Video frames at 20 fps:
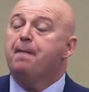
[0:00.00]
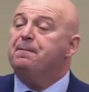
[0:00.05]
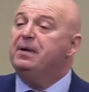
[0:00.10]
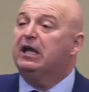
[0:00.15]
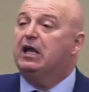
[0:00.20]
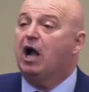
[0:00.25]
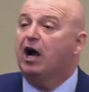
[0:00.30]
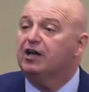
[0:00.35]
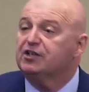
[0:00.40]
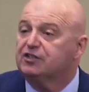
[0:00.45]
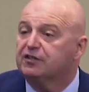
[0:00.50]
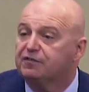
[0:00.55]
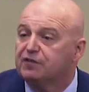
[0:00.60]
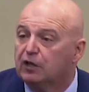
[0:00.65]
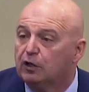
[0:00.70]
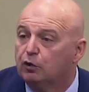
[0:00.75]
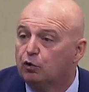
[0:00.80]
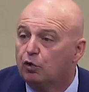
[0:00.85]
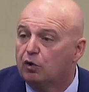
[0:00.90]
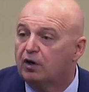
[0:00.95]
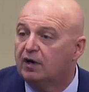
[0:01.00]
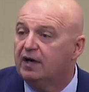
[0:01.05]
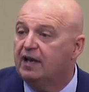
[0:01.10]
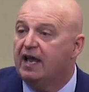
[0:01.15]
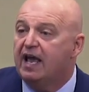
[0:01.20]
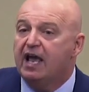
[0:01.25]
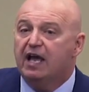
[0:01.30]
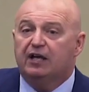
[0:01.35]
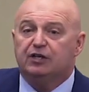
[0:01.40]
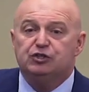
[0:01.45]
because of the Lord
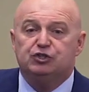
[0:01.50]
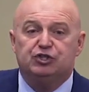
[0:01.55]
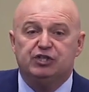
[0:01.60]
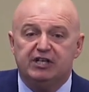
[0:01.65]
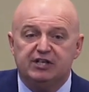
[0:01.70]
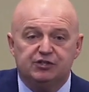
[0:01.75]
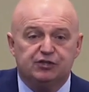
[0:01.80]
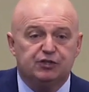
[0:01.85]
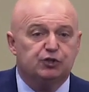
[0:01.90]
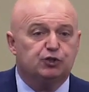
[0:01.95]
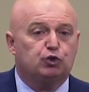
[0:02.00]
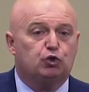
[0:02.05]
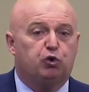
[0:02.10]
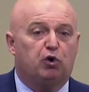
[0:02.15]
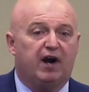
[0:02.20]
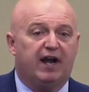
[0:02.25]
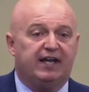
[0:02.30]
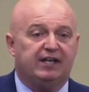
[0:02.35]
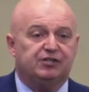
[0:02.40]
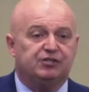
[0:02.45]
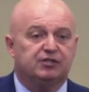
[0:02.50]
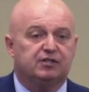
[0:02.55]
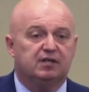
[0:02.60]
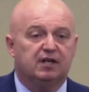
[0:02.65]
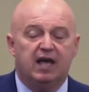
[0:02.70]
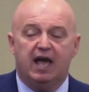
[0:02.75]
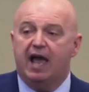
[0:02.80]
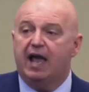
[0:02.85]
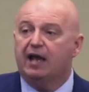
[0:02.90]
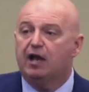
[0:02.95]
Jesus Christ
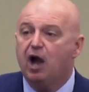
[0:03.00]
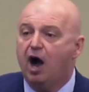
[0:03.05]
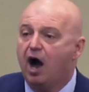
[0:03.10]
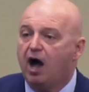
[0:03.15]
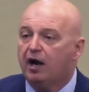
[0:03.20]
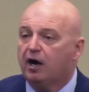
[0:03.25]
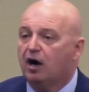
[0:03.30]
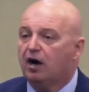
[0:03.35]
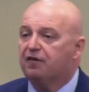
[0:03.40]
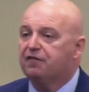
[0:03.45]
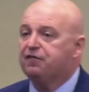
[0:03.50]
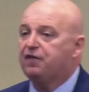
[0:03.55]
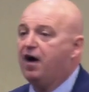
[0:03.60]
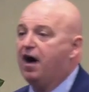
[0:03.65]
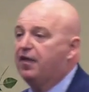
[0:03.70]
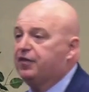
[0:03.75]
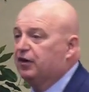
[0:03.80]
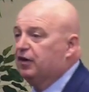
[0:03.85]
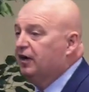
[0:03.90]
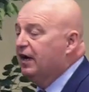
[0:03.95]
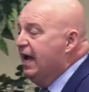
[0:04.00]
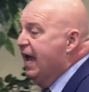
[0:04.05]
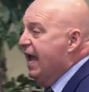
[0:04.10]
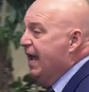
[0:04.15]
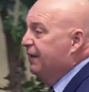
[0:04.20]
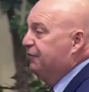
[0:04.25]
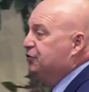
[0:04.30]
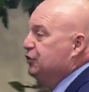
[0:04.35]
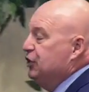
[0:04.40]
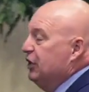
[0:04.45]
and God our Father,
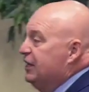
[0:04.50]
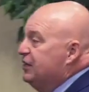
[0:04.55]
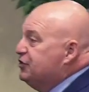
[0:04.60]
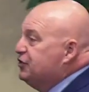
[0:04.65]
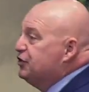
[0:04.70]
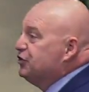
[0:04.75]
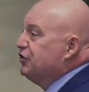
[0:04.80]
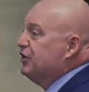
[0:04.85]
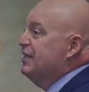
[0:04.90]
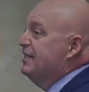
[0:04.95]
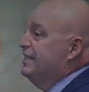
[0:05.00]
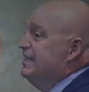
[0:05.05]
if Jesus can